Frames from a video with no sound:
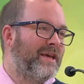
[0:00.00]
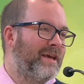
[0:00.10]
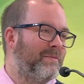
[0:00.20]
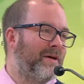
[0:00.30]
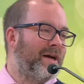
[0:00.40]

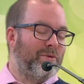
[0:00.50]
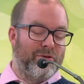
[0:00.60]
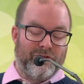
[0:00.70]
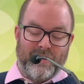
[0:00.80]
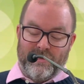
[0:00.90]
I
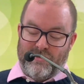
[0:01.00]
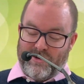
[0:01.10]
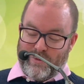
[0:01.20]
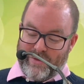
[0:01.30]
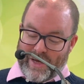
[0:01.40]
was in
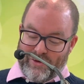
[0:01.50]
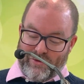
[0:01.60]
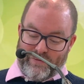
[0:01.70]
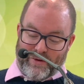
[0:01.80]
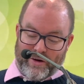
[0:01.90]
church with
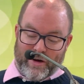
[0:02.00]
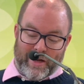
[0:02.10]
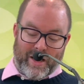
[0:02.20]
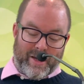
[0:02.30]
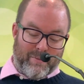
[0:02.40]
Nigel
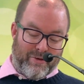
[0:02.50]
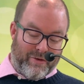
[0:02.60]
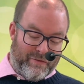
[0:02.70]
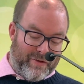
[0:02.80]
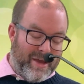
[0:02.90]
for a number
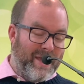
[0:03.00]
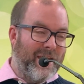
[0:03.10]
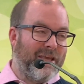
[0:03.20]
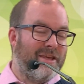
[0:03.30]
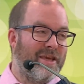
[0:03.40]
of
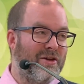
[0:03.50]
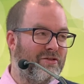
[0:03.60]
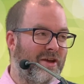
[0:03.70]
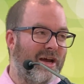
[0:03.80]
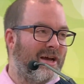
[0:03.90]

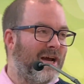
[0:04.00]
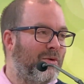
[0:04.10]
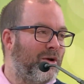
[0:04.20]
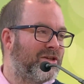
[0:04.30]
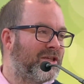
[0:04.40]
years. I
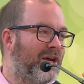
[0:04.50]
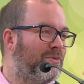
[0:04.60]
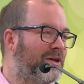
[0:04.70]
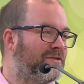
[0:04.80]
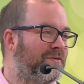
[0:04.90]

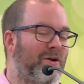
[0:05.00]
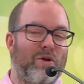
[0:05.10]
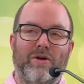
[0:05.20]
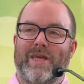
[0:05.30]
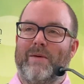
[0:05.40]
wished for a
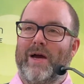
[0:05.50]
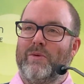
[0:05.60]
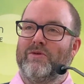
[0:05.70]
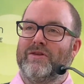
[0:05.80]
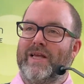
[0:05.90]
long time I
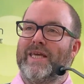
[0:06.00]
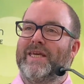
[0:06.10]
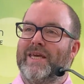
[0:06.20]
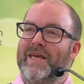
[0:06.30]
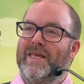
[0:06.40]
was
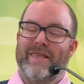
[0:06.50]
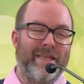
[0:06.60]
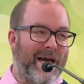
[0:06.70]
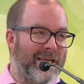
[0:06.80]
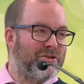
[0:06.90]
like
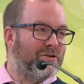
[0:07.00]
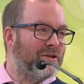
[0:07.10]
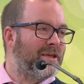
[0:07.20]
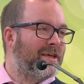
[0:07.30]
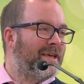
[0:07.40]
Nigel.